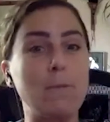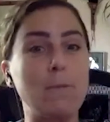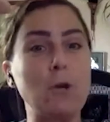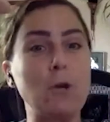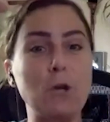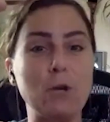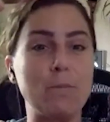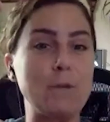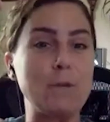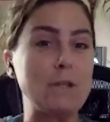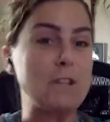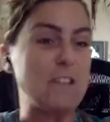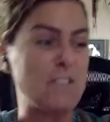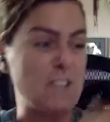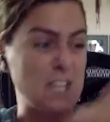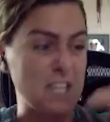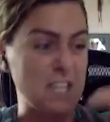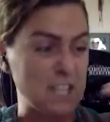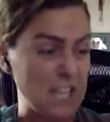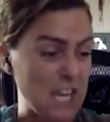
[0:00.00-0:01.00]
could be
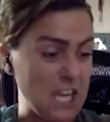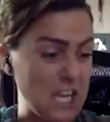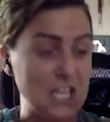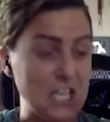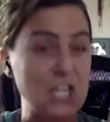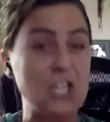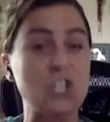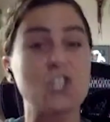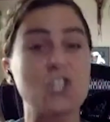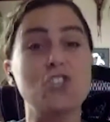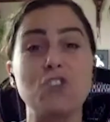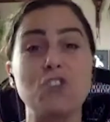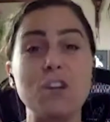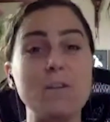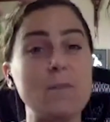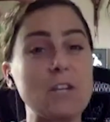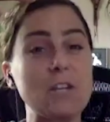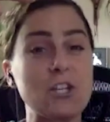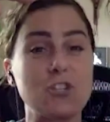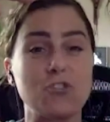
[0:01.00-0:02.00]
living in like
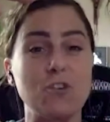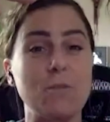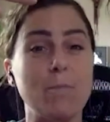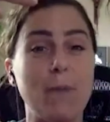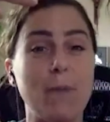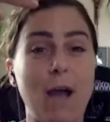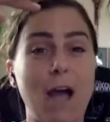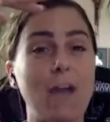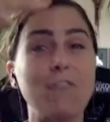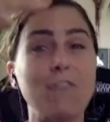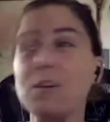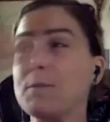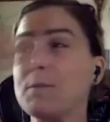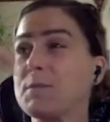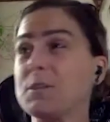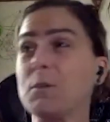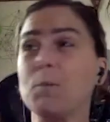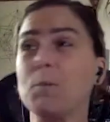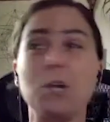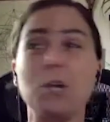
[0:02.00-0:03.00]
extreme poverty,
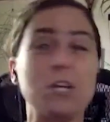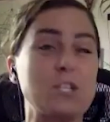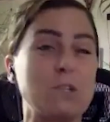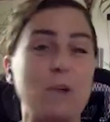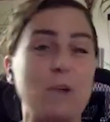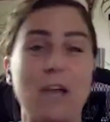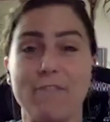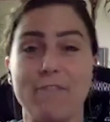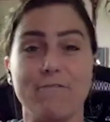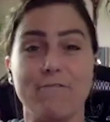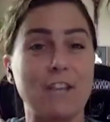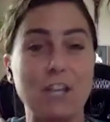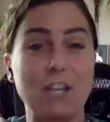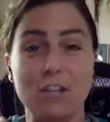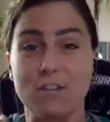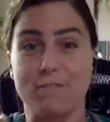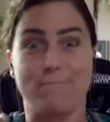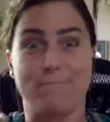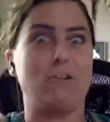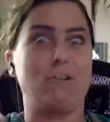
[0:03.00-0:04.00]
but then we also have
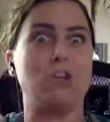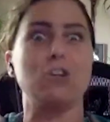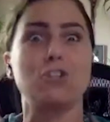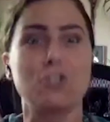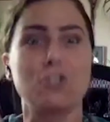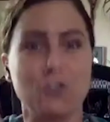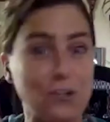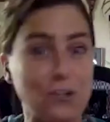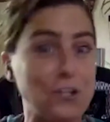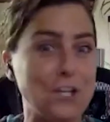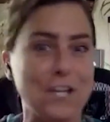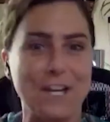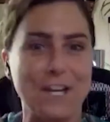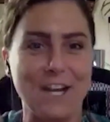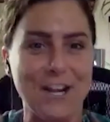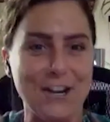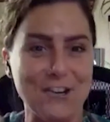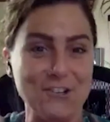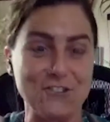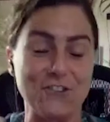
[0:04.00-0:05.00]
like
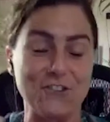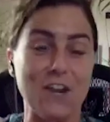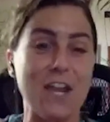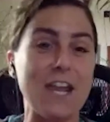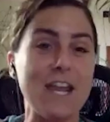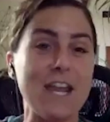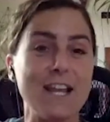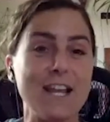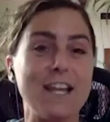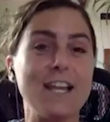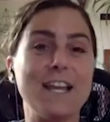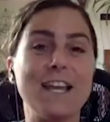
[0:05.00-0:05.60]
quadrillionaires, right?